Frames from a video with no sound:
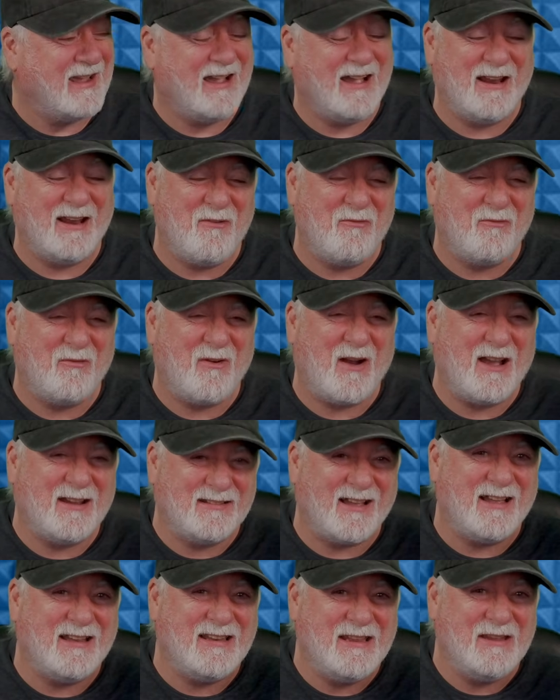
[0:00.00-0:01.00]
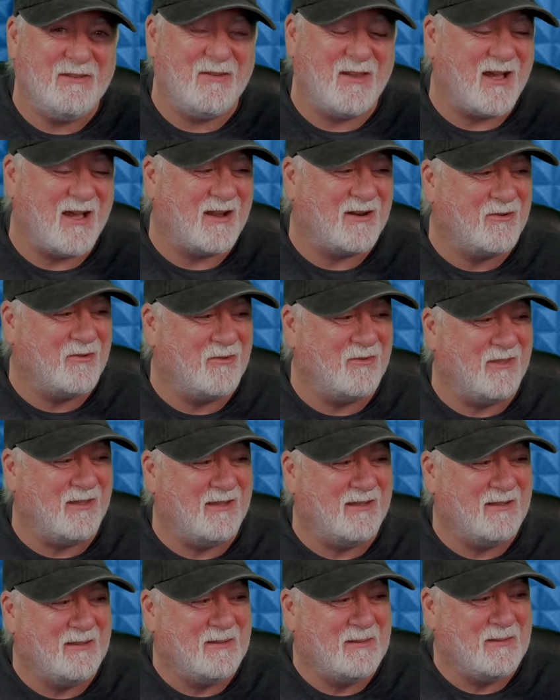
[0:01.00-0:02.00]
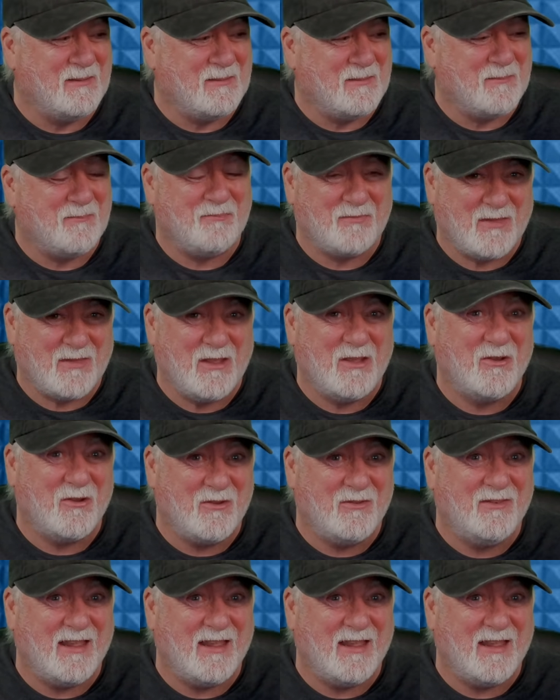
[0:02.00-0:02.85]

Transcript: And in fact, I'd even argue that you could